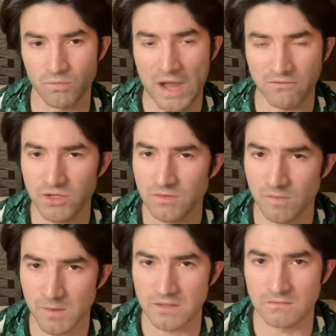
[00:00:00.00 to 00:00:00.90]
whenever you
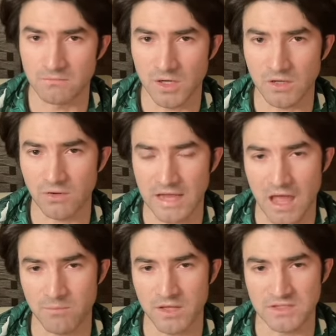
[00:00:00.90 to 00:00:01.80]
spend money on
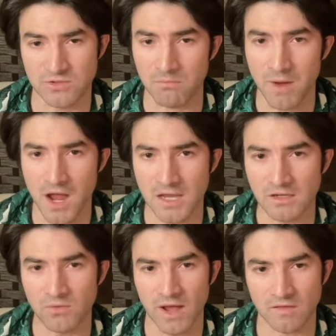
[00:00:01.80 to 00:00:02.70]
capex, you're buying
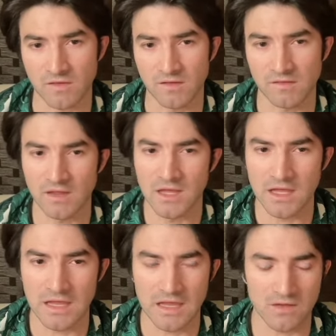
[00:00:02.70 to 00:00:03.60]
new assets.
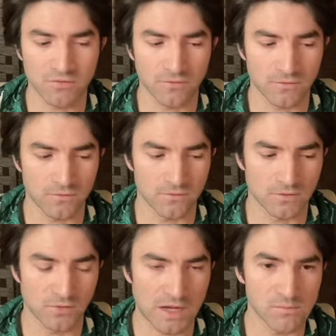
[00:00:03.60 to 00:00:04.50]
If
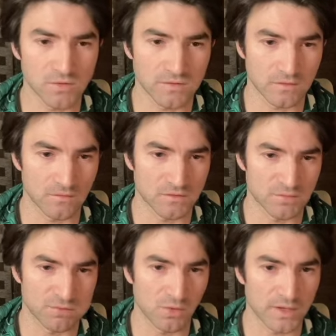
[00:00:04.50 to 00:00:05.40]
you're able to
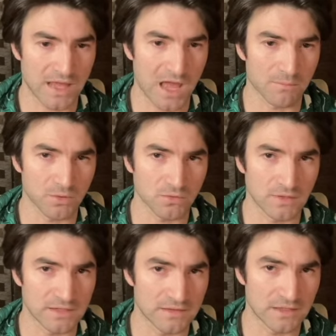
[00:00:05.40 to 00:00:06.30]
deploy capital
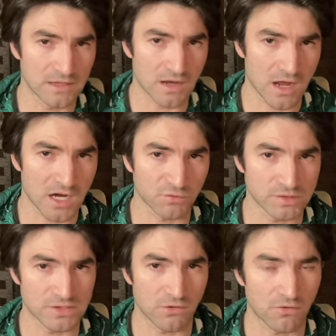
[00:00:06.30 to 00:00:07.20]
and then get a high
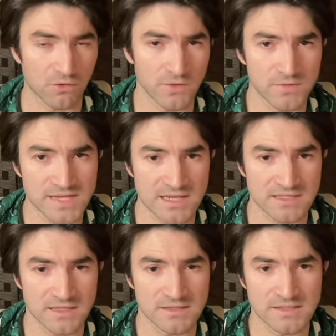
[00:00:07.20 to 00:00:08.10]
return on those
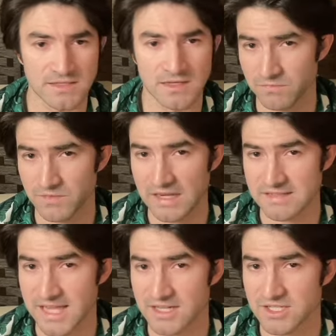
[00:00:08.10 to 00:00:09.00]
assets, then
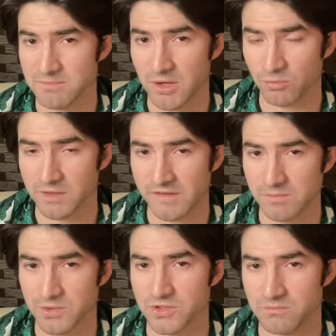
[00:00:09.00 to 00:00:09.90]
it's actually a better place to
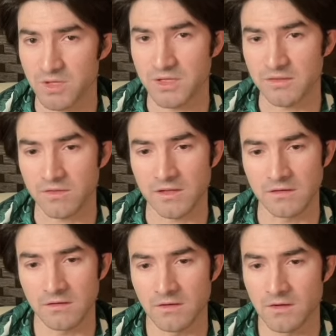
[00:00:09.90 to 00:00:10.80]
put your money
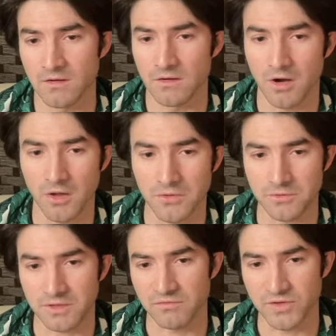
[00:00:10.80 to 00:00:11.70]
than
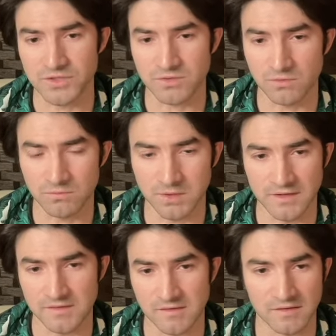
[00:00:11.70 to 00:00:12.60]
other conventional
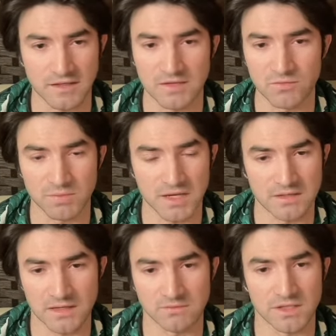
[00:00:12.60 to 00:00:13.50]
places like even paying
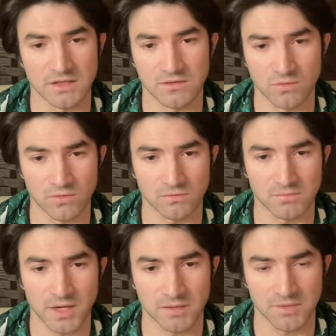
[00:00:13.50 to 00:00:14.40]
down debt or
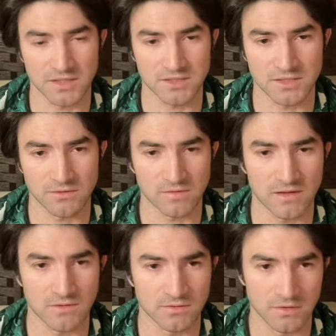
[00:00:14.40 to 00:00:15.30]
buying back shares.
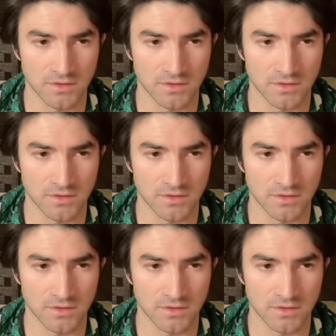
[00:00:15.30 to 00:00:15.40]
Now,